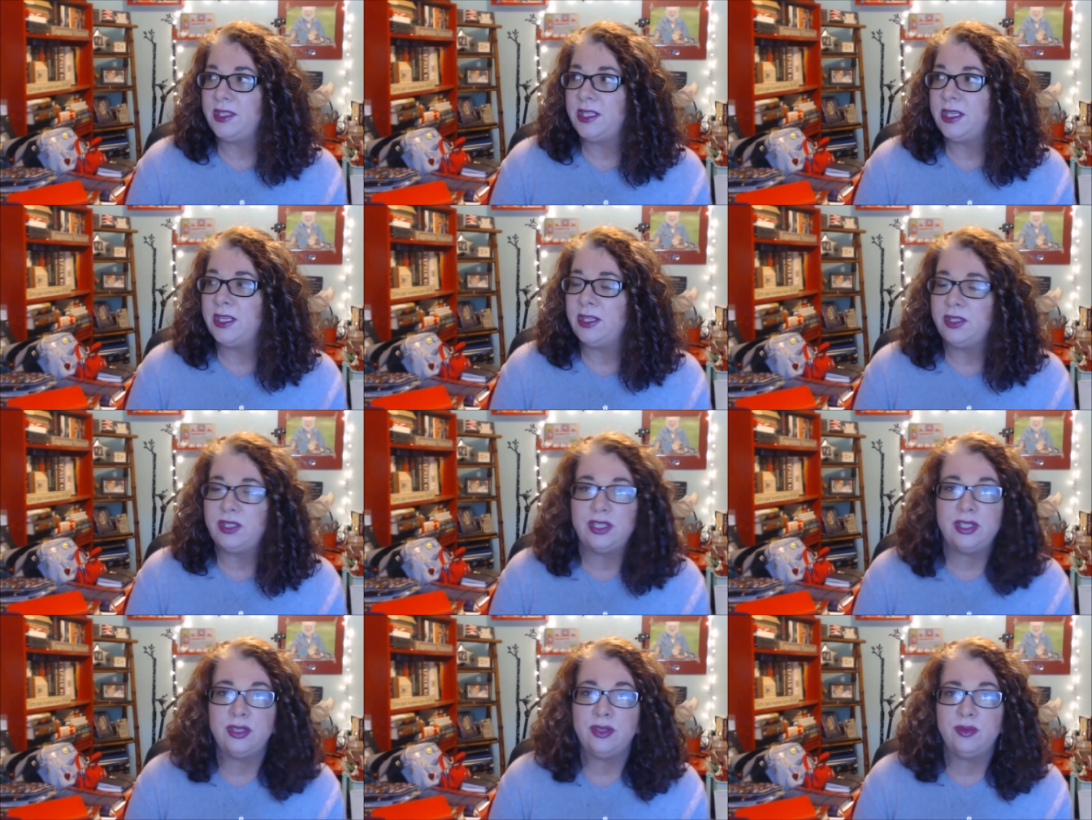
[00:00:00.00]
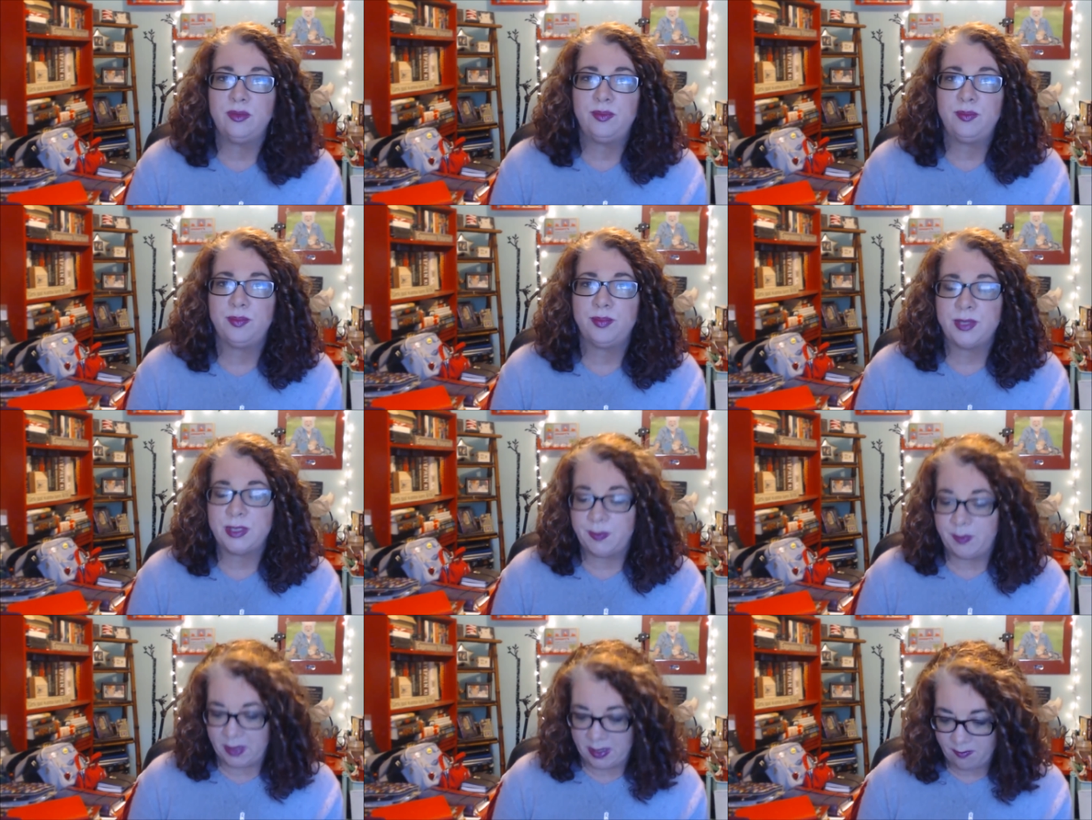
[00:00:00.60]
tend to
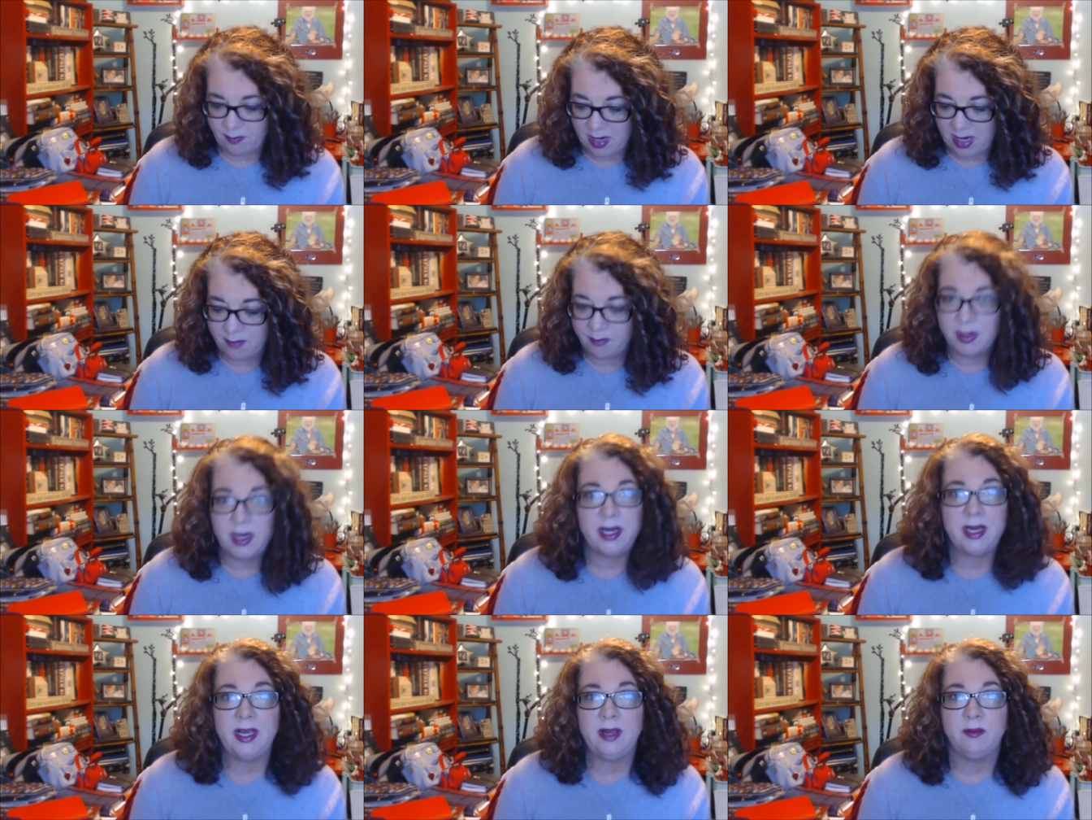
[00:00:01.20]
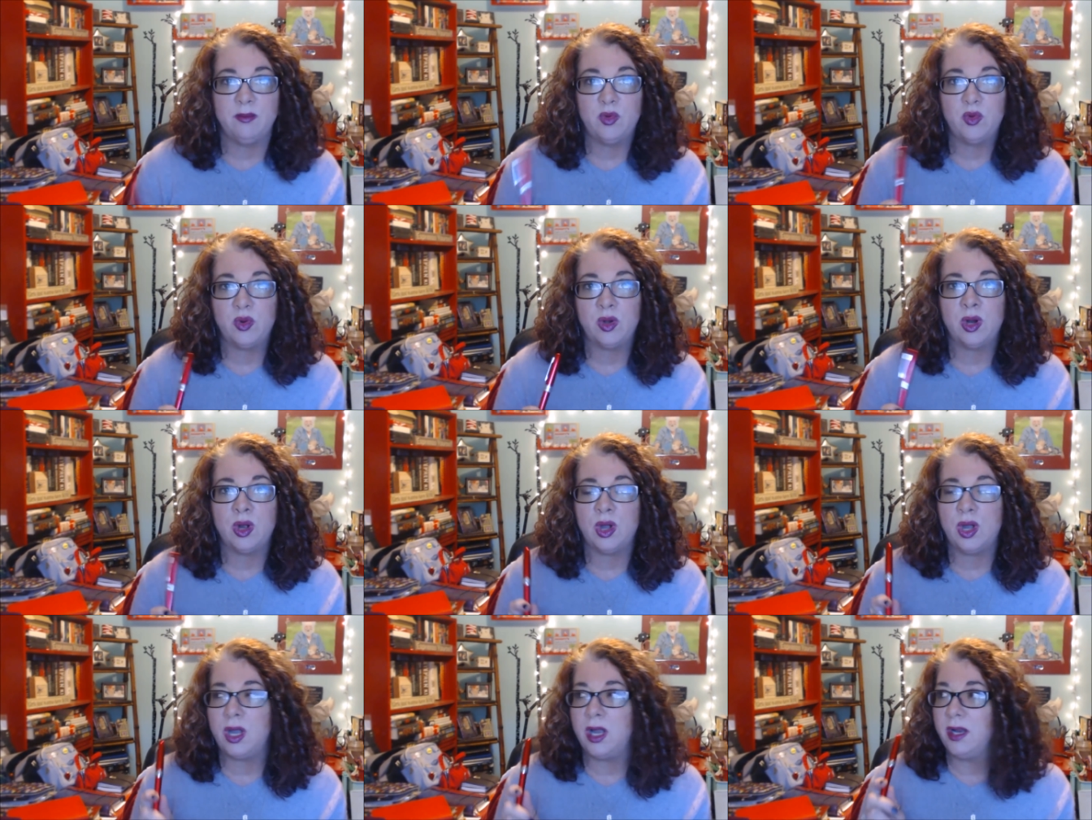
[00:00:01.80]
spend my money
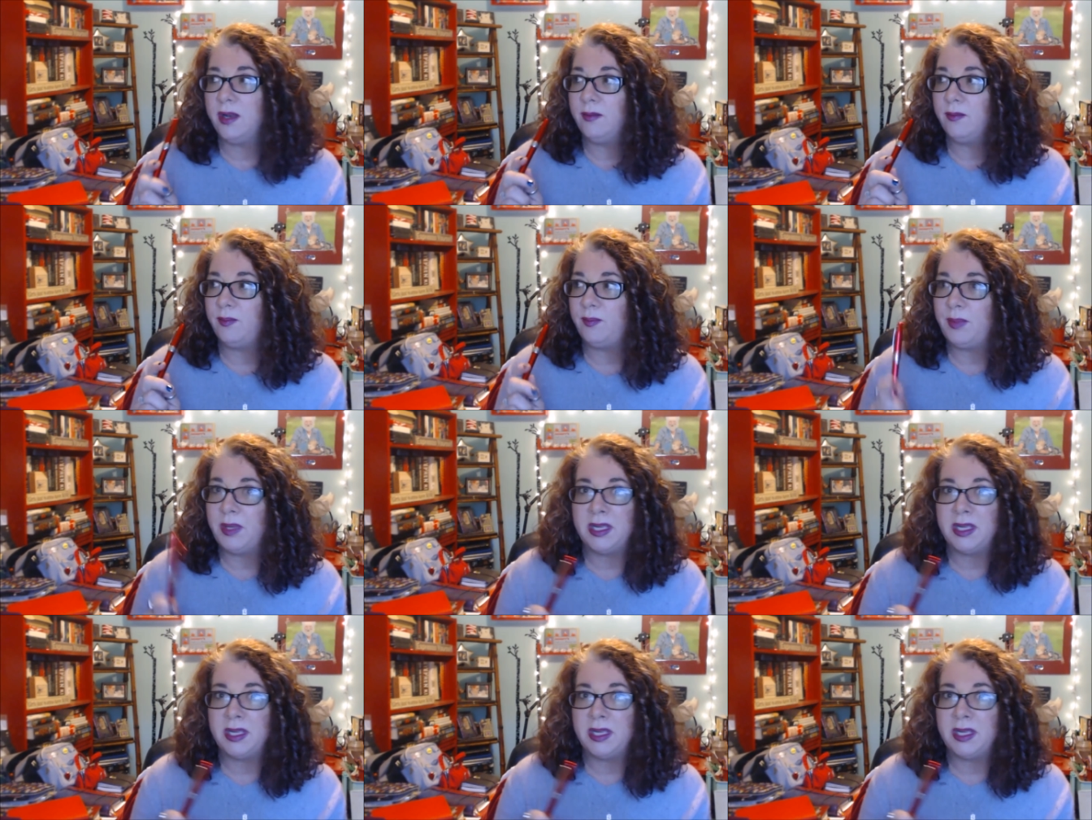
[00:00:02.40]
more on